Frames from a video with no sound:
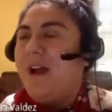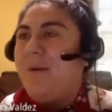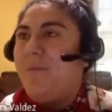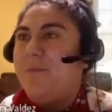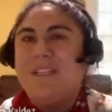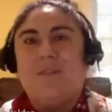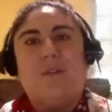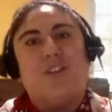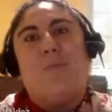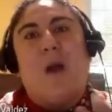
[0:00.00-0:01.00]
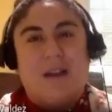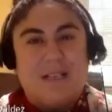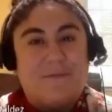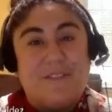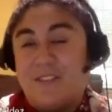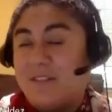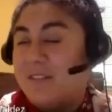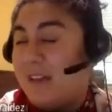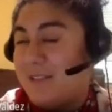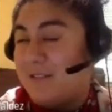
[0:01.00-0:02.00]
see what your body's
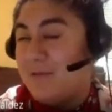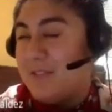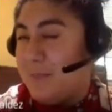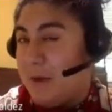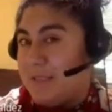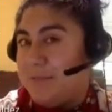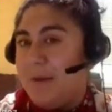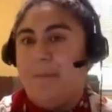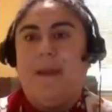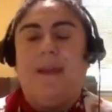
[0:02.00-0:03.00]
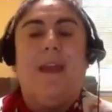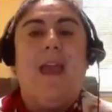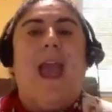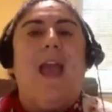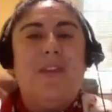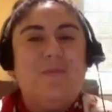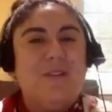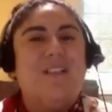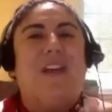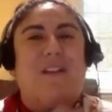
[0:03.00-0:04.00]
physiological response might be. And then we
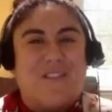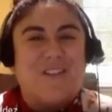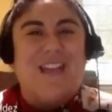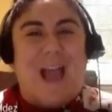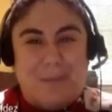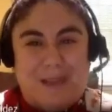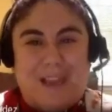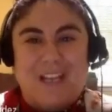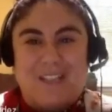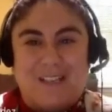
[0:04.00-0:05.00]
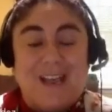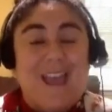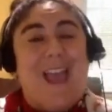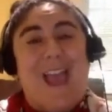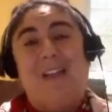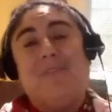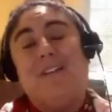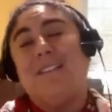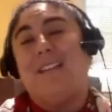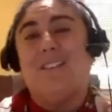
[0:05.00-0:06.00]
do that first application. Every
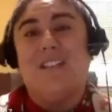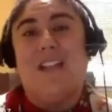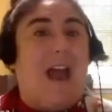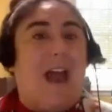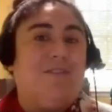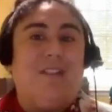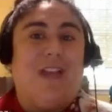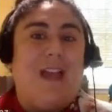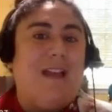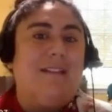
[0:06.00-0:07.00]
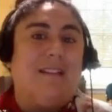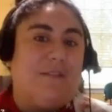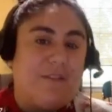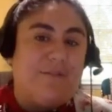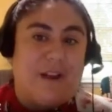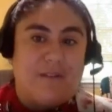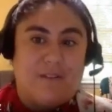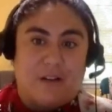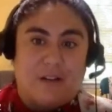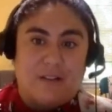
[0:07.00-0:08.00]
session after that is
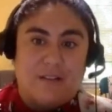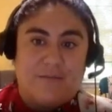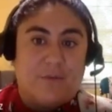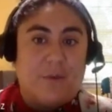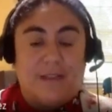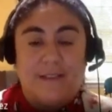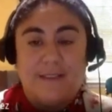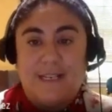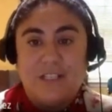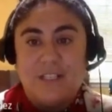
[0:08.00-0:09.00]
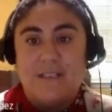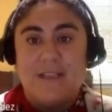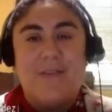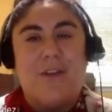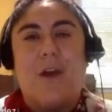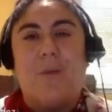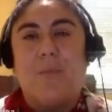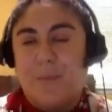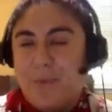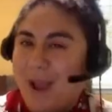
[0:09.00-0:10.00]
$75 for weekly sessions. And they're
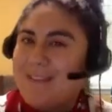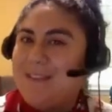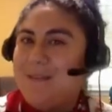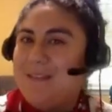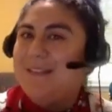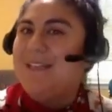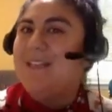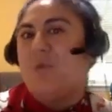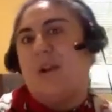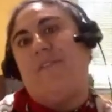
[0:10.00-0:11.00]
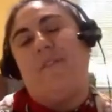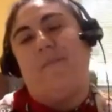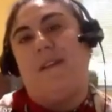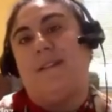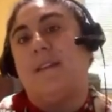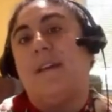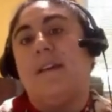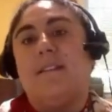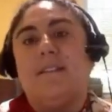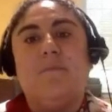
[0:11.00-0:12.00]
approximately 25 minutes,
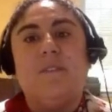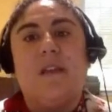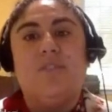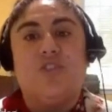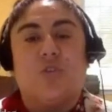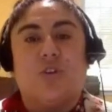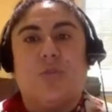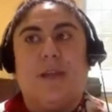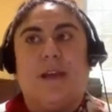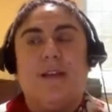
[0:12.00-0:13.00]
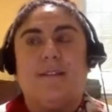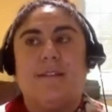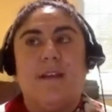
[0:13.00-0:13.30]
sometimes shorter, because